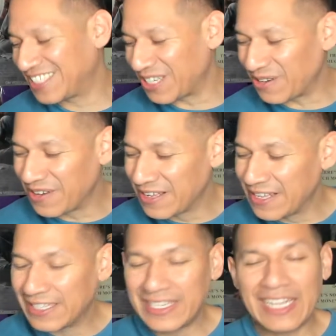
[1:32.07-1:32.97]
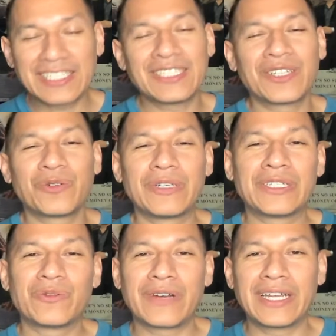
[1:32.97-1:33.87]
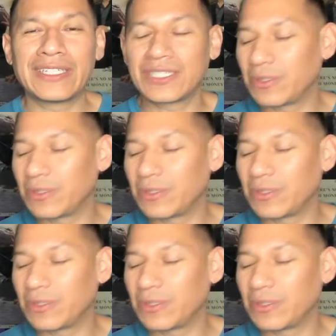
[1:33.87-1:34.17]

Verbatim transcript: So that's another reason why this